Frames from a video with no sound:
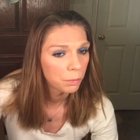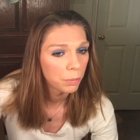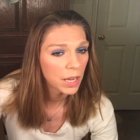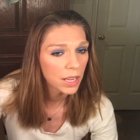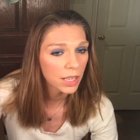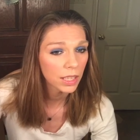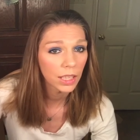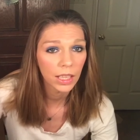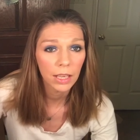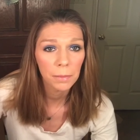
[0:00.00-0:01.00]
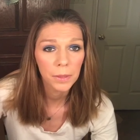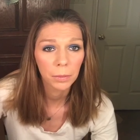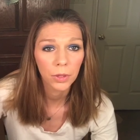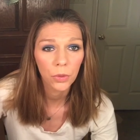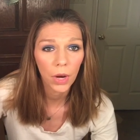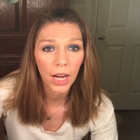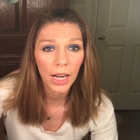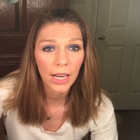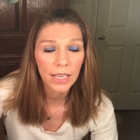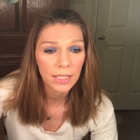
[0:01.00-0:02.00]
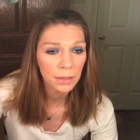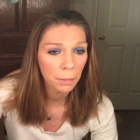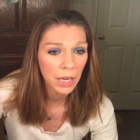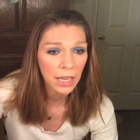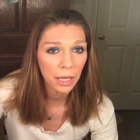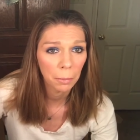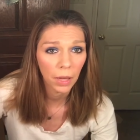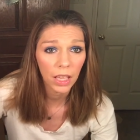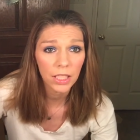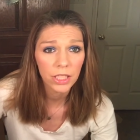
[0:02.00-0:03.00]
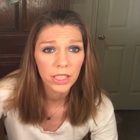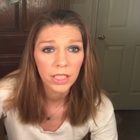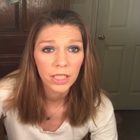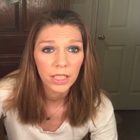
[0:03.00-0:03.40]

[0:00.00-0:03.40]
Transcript: Pink lips, blue eyes, pink blush.